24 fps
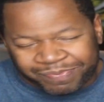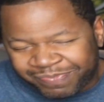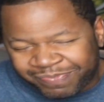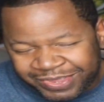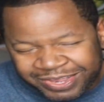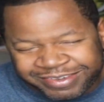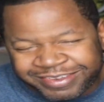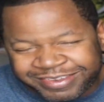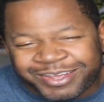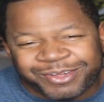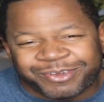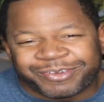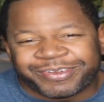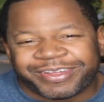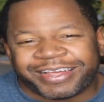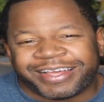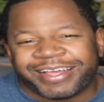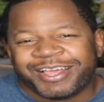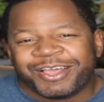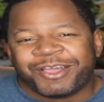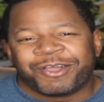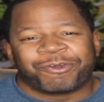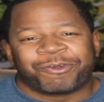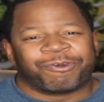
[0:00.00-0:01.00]
Tilda
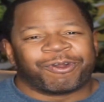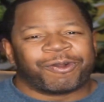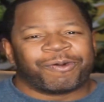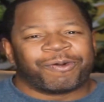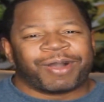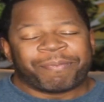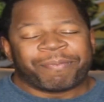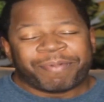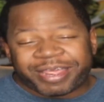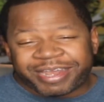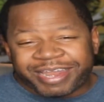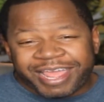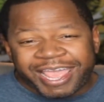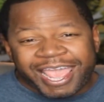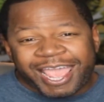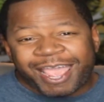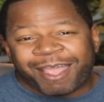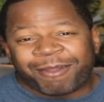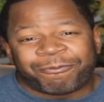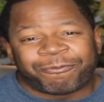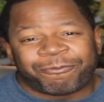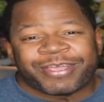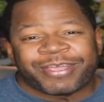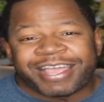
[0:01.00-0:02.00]
grow up, in
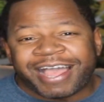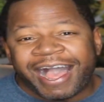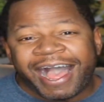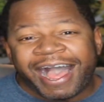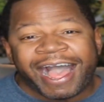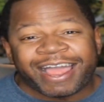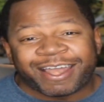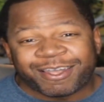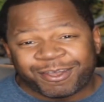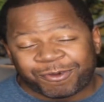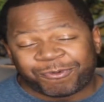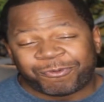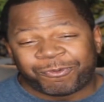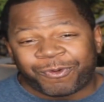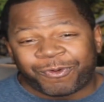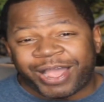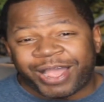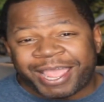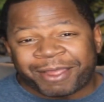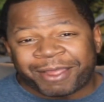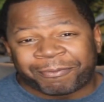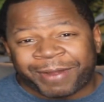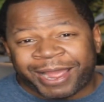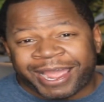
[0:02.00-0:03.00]
every kind of
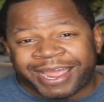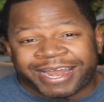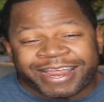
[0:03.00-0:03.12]
way, right?